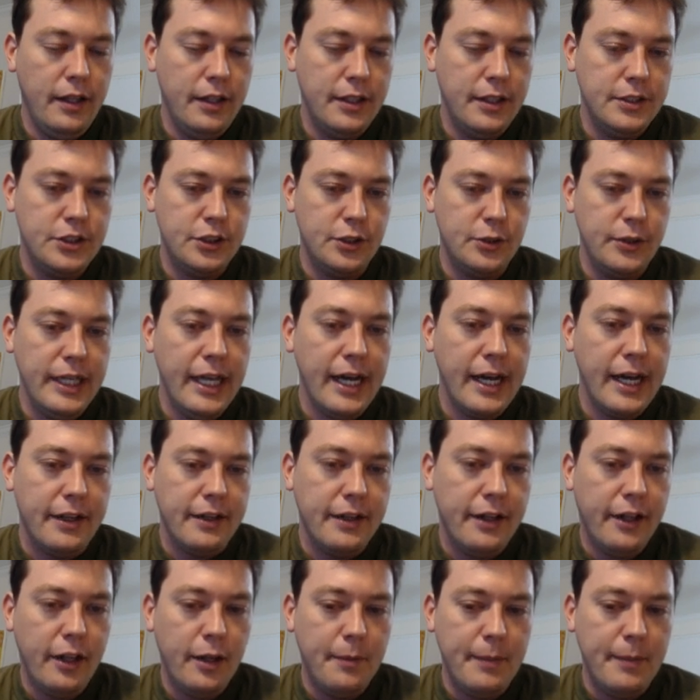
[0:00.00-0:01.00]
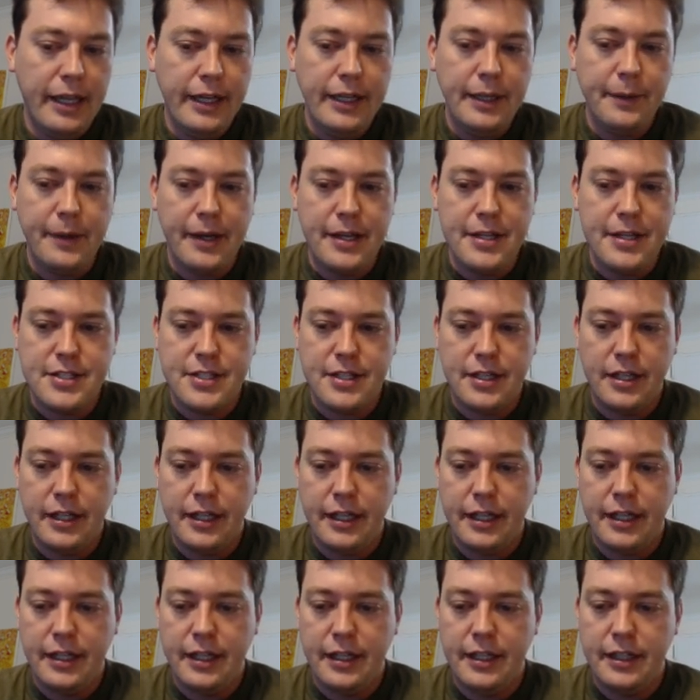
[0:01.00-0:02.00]
So yeah, anyways,
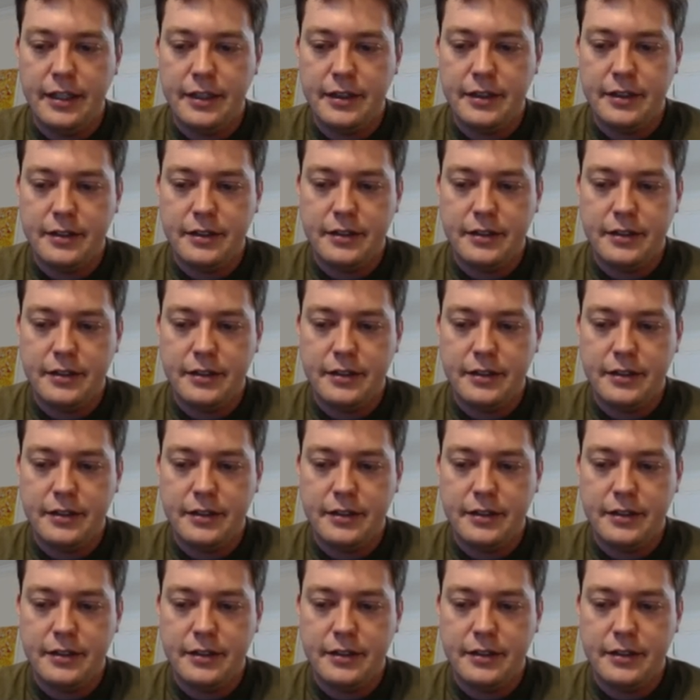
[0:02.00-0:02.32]
okay,